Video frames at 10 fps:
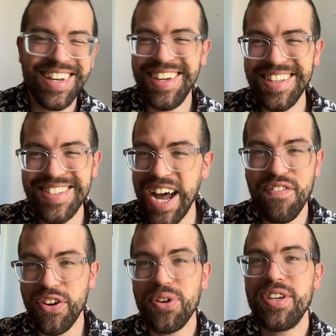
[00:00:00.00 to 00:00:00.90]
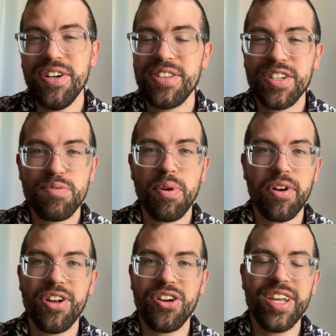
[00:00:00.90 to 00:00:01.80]
is not very good. Let's be
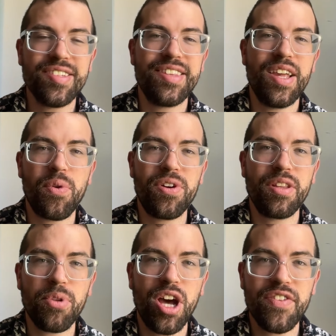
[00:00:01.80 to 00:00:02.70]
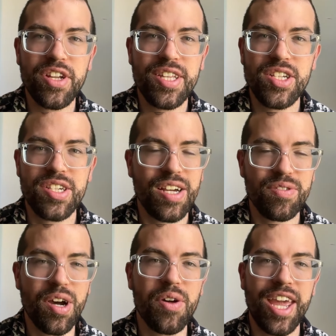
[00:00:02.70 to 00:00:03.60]
real here. Yes, they were in the playoff contention
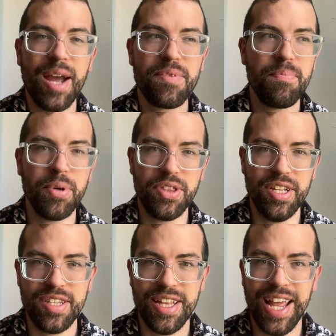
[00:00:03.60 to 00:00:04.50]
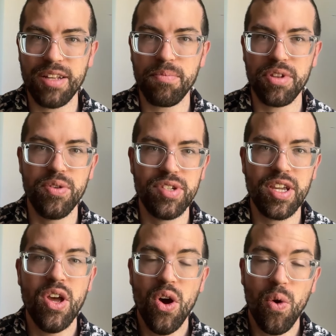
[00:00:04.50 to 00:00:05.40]
against Southampton, but they did end up losing
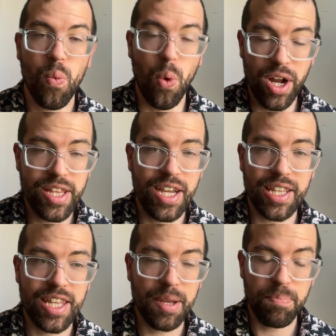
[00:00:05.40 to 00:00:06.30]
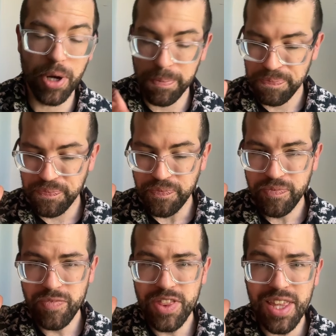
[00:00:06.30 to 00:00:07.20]
1-0. But
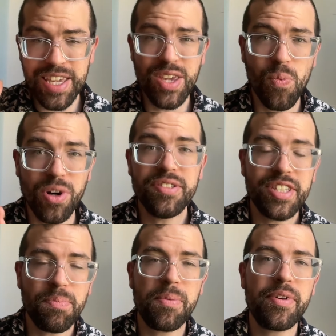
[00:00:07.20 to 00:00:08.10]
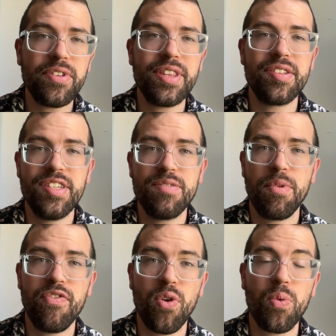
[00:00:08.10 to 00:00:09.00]
he was in the Premier League the season
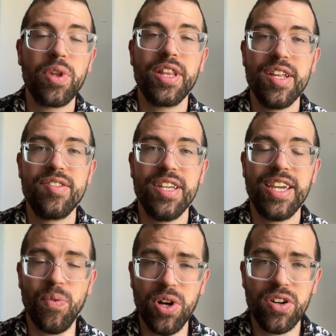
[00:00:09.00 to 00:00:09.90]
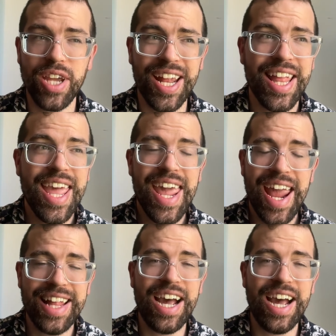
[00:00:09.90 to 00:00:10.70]
before when Leeds did get relegated, and